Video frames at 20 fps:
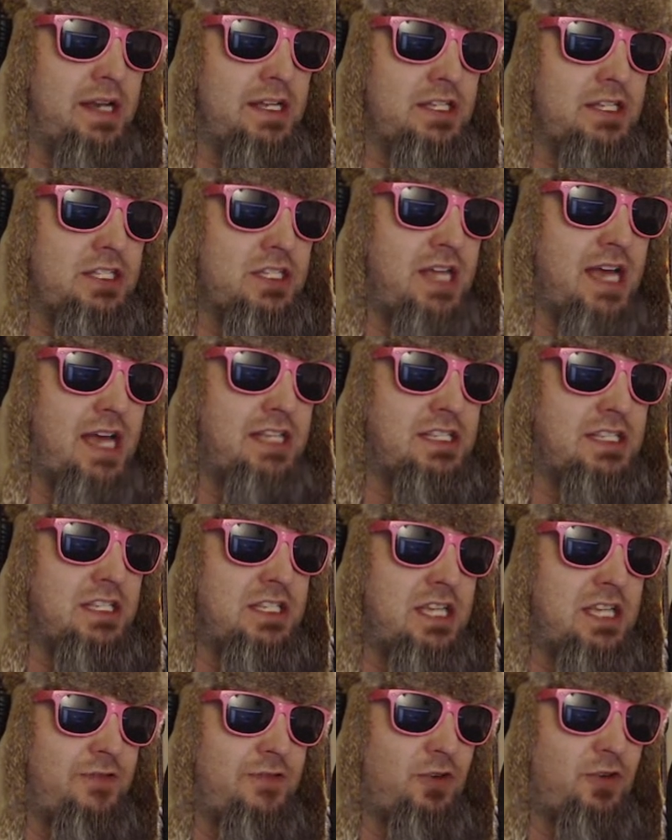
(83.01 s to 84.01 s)
It's nice to
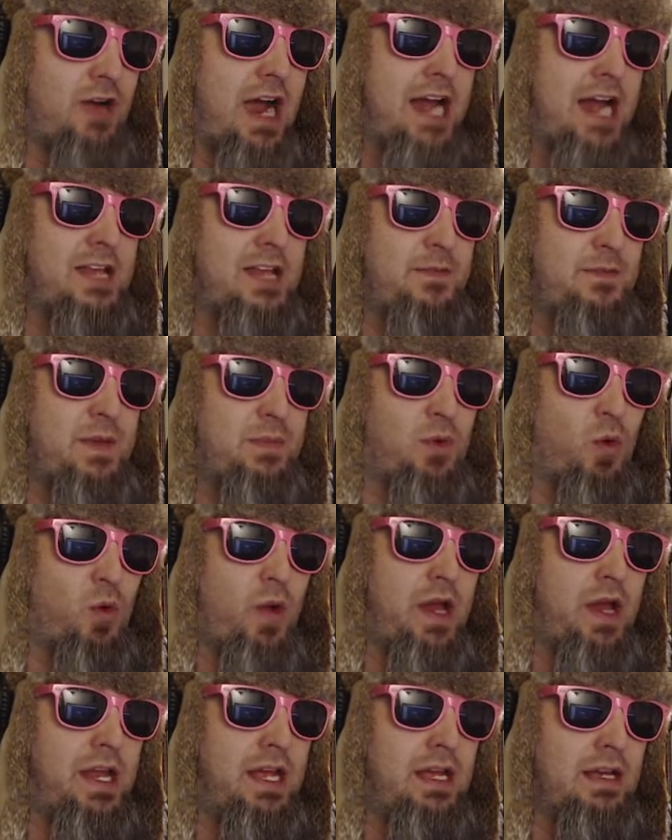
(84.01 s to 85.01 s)
see a variety of people
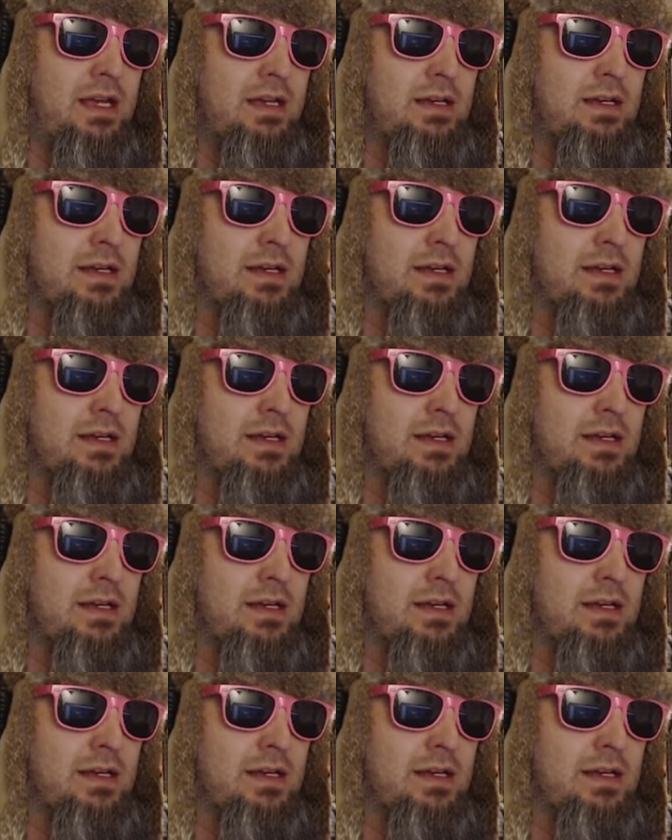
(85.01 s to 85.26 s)
winning.